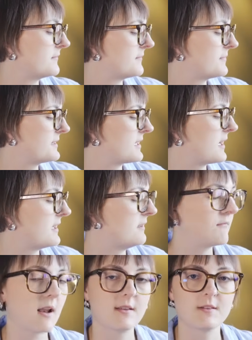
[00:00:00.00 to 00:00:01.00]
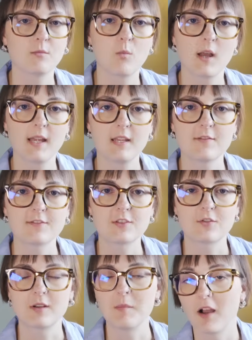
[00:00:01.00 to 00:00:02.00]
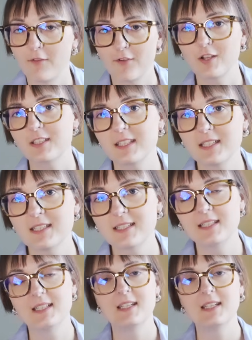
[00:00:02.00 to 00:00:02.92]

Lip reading: slightly random way of storing my flosses.